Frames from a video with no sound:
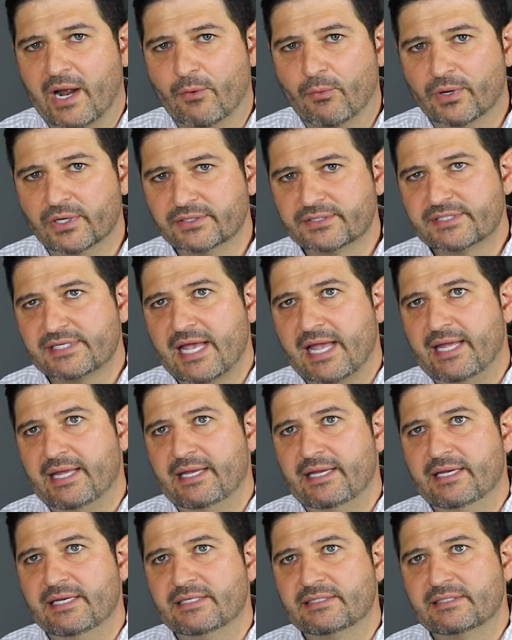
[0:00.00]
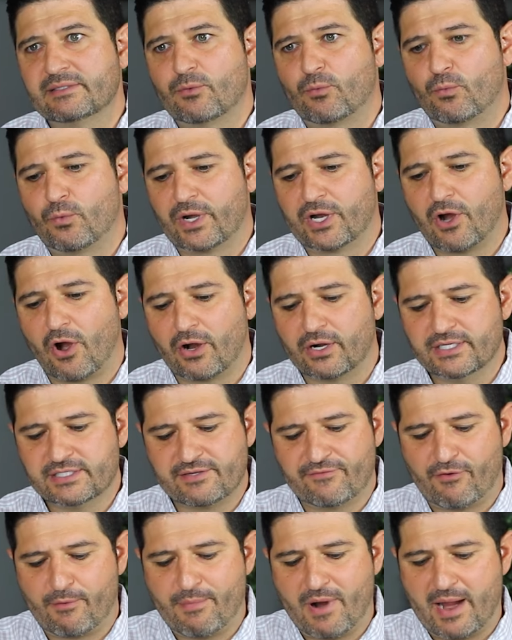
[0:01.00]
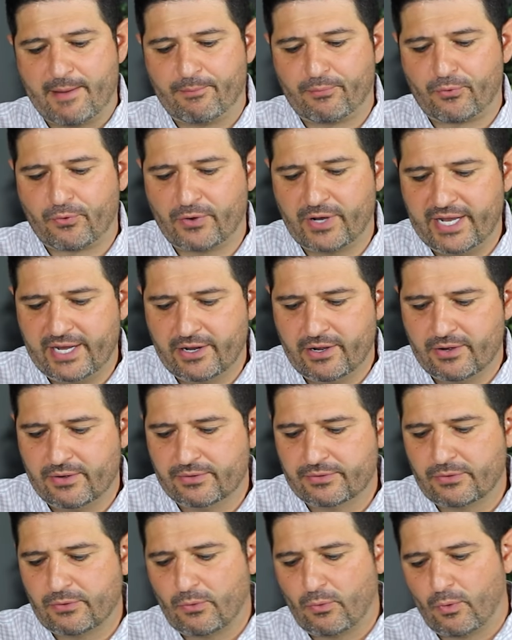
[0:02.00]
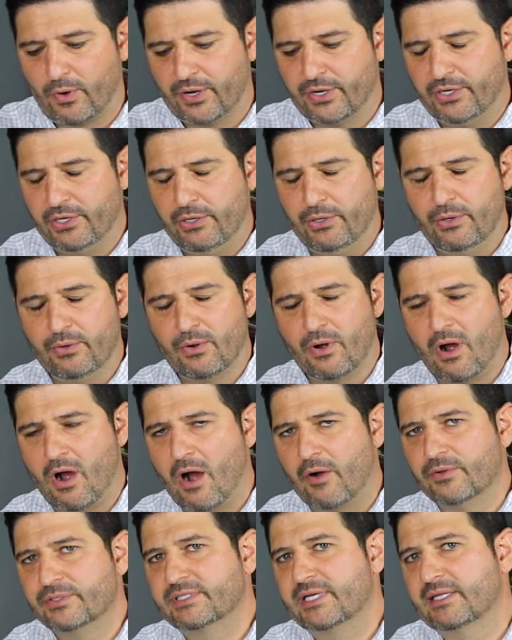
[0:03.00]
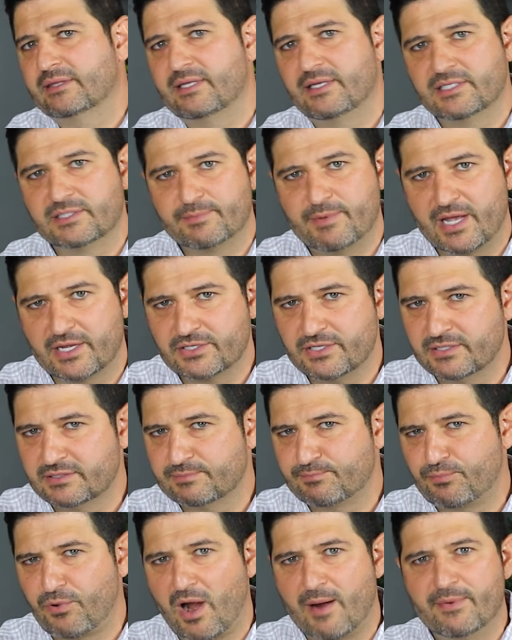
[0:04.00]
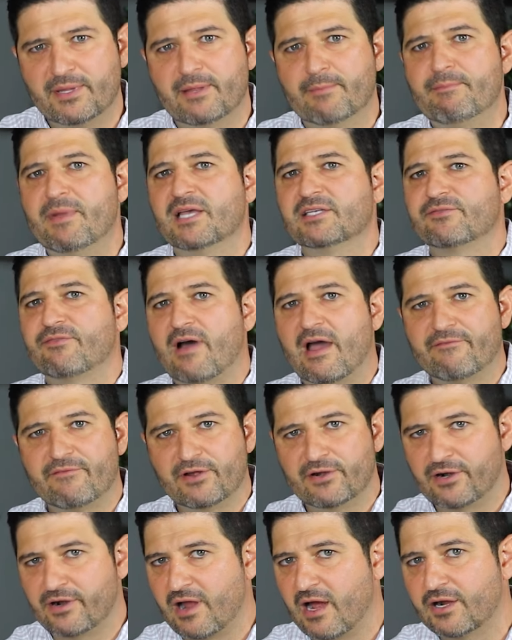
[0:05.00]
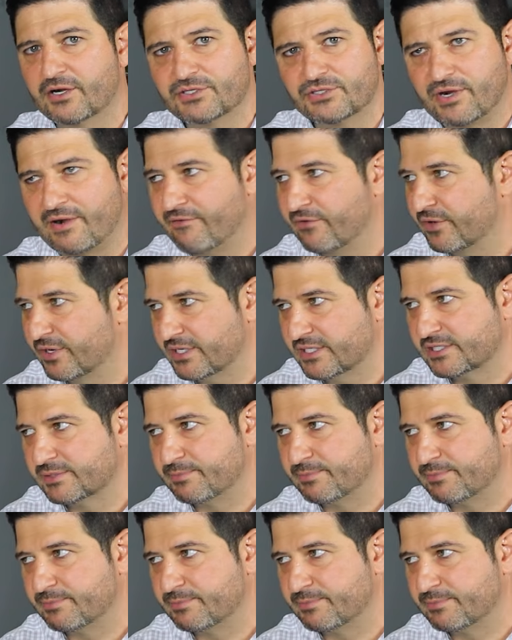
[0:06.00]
I will say is, regardless if you're buying pre-owned or new, always get the inspection. It's probably the best $500 you're ever going to